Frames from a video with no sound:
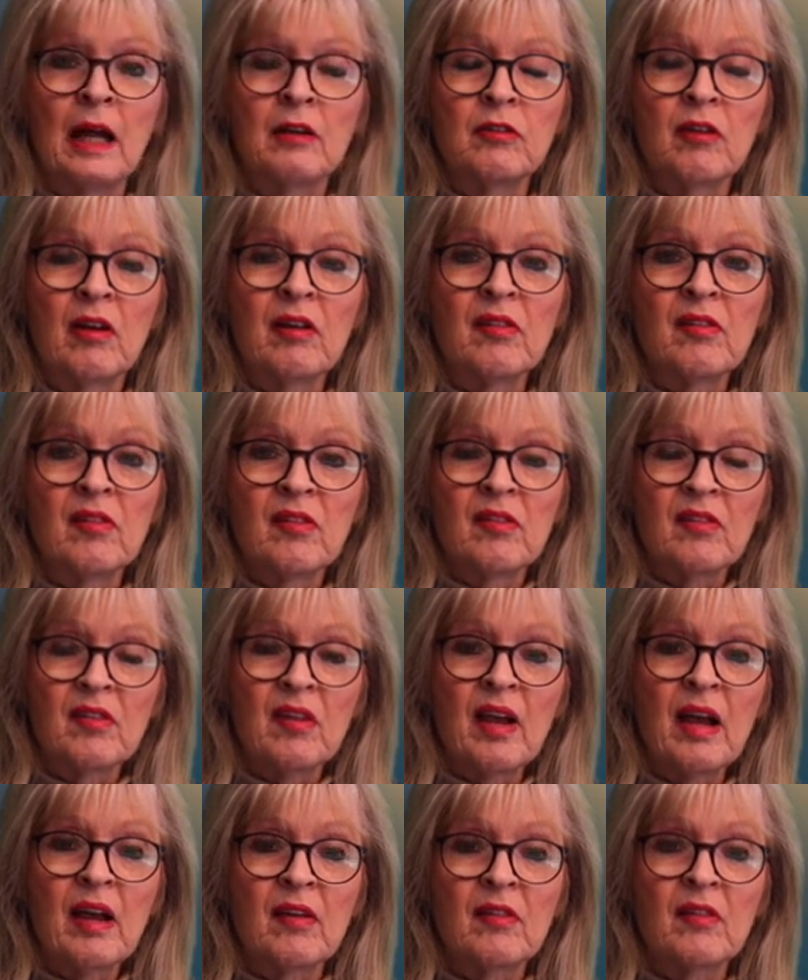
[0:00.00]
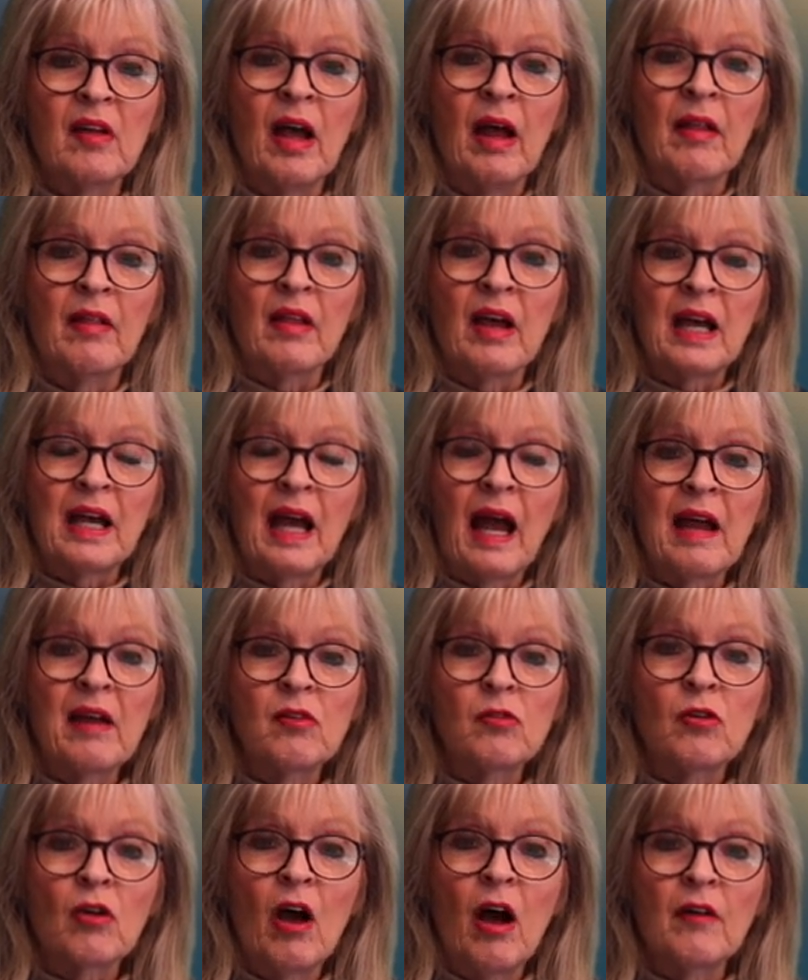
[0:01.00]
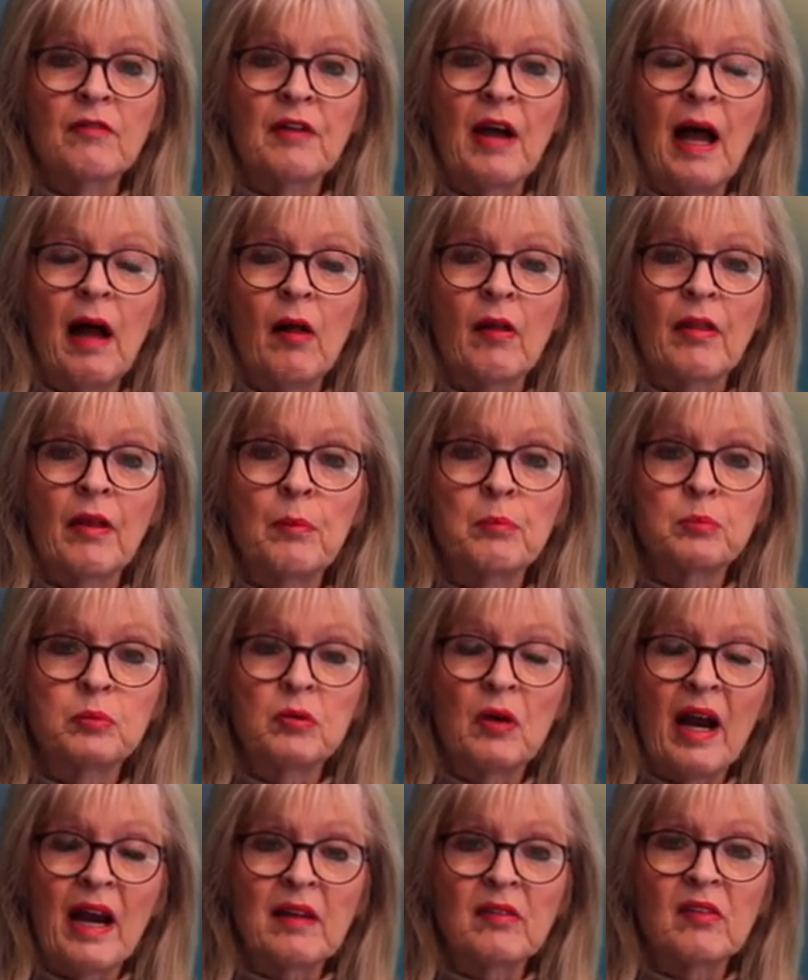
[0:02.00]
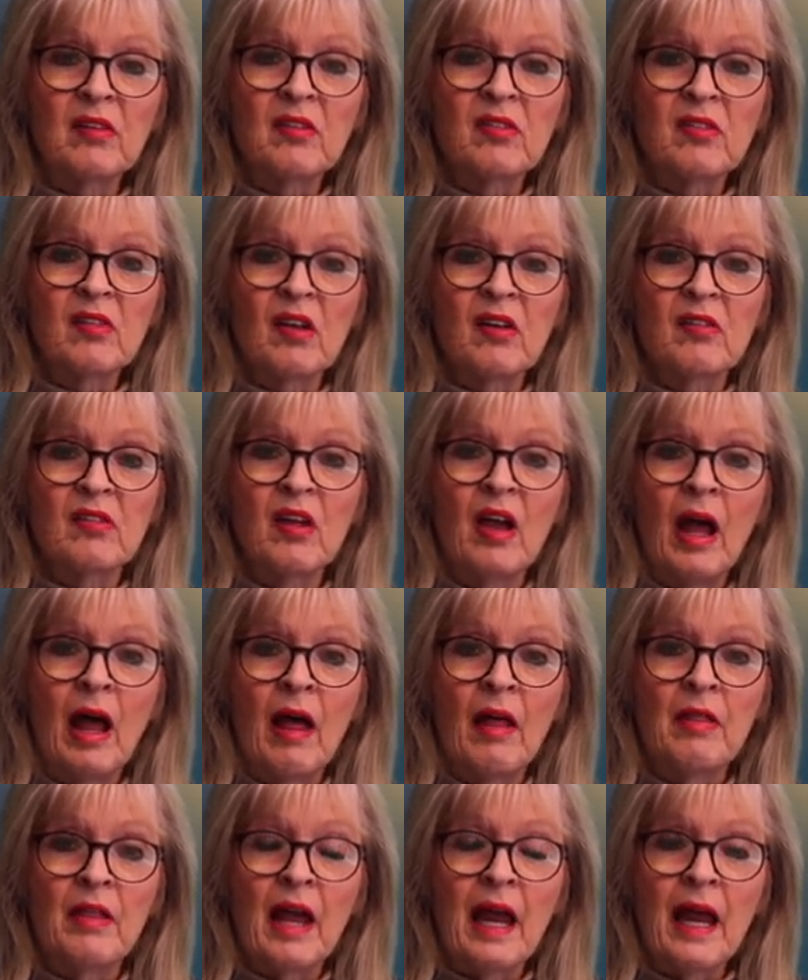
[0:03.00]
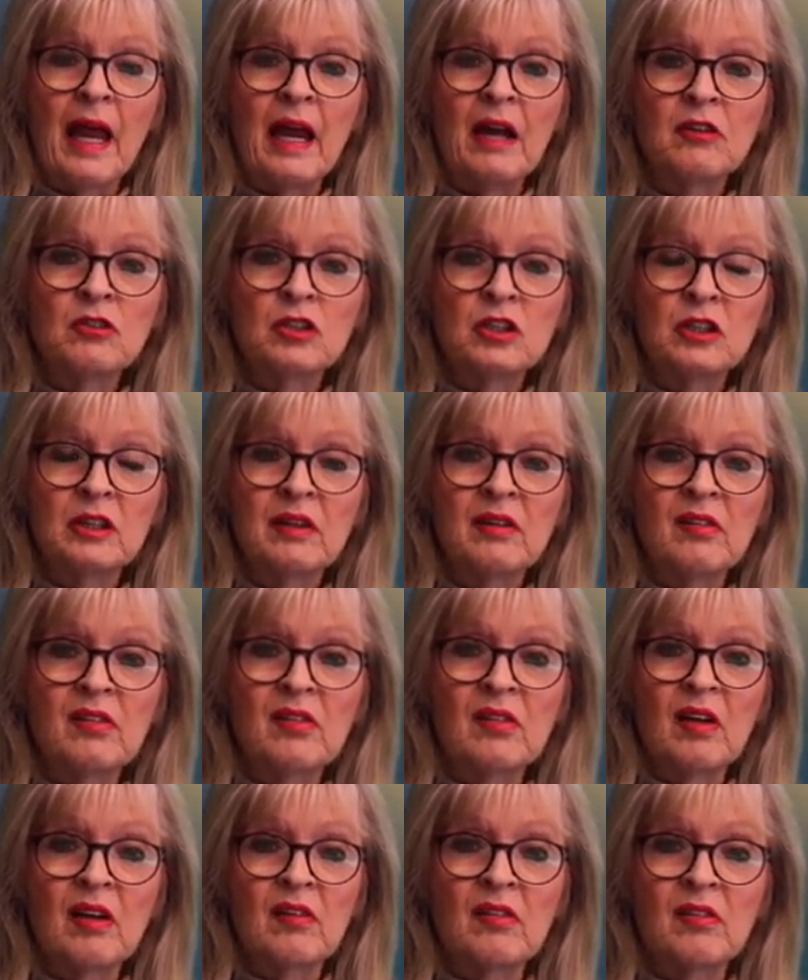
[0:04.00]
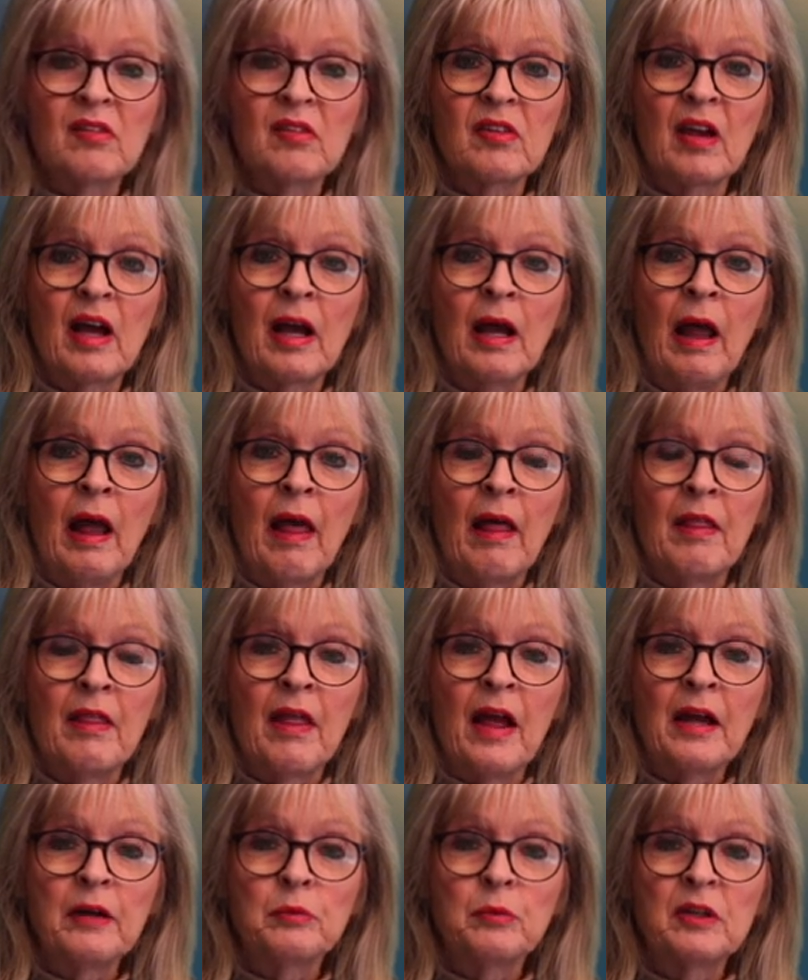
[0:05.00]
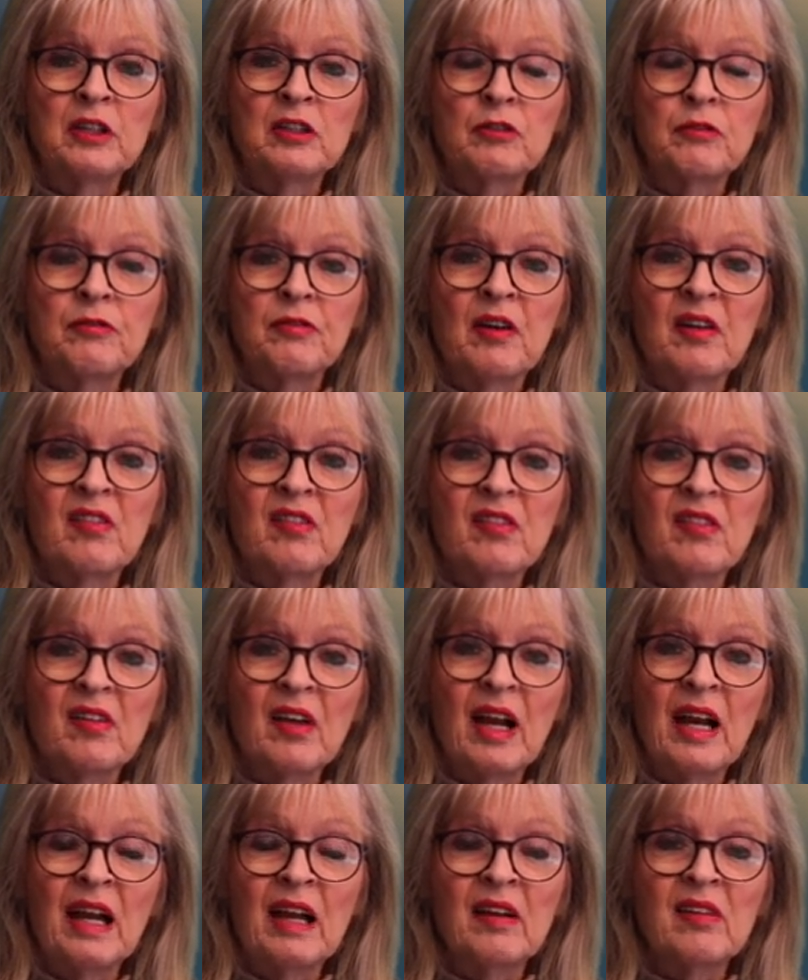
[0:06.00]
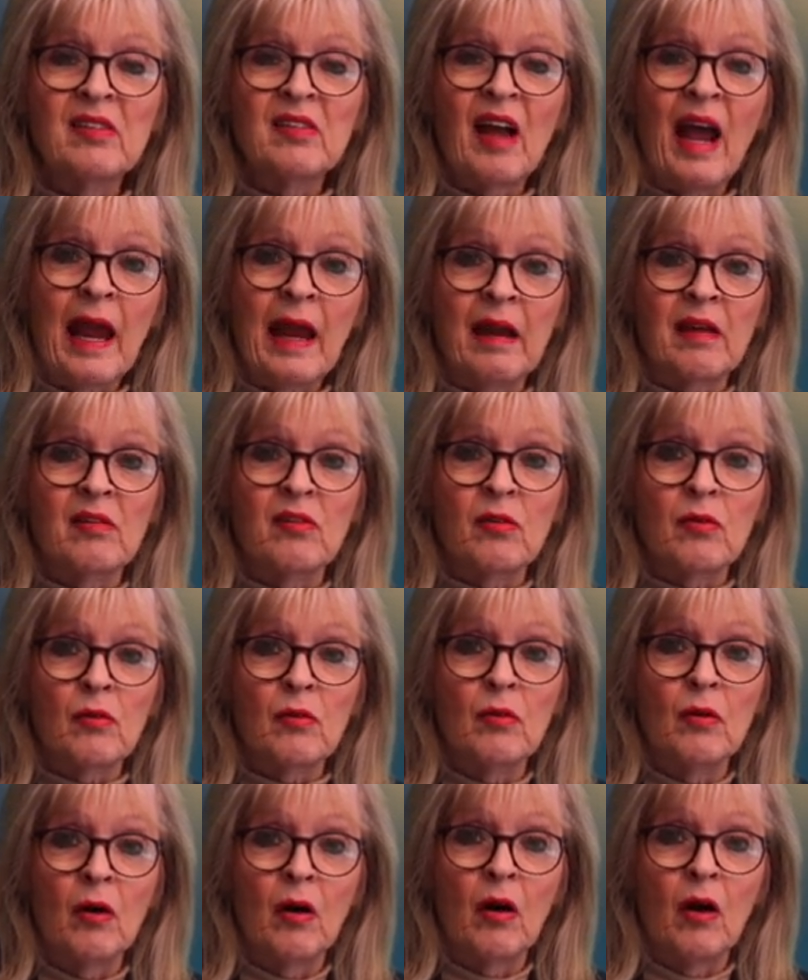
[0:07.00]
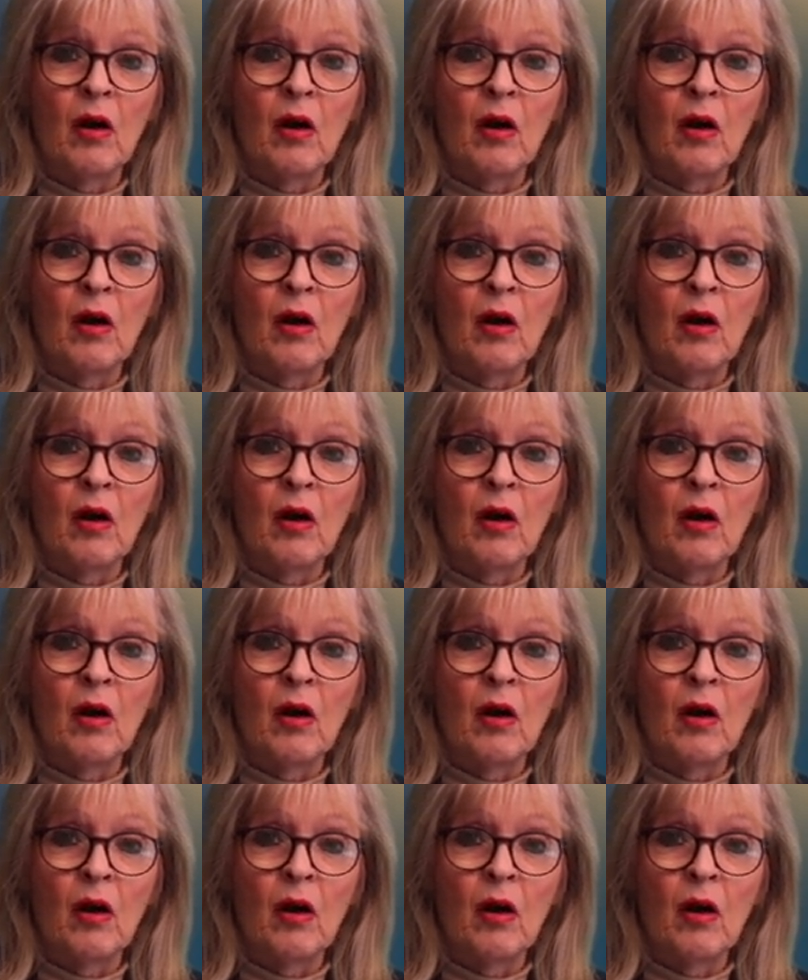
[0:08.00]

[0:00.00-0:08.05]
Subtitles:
Jesus says, the gates of hell, the practices, the entrances, that which facilitates,